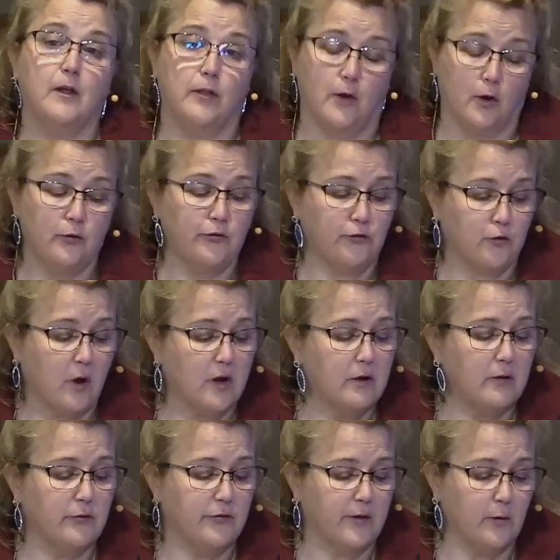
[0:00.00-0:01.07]
those
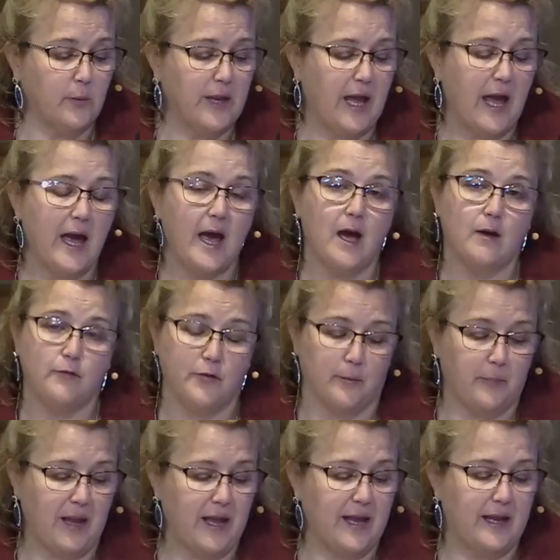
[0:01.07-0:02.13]
struggles that we have, the
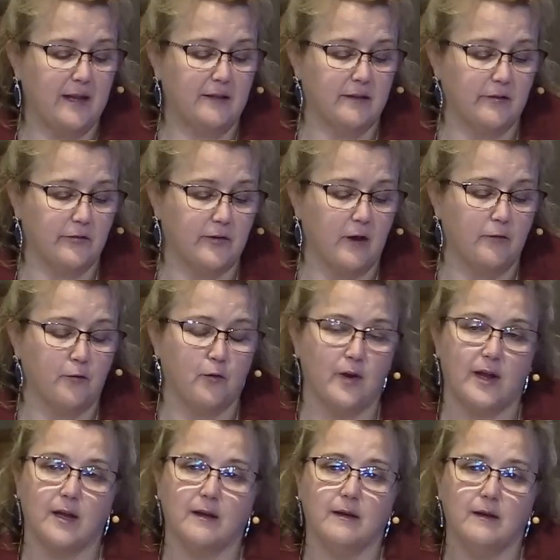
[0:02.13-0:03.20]
pain, the
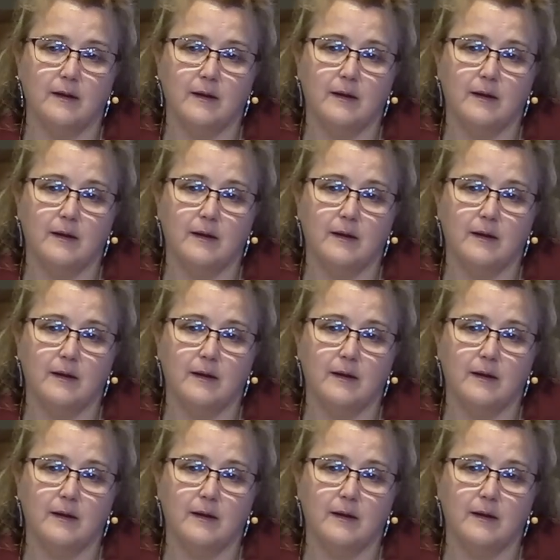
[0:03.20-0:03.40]
suffering,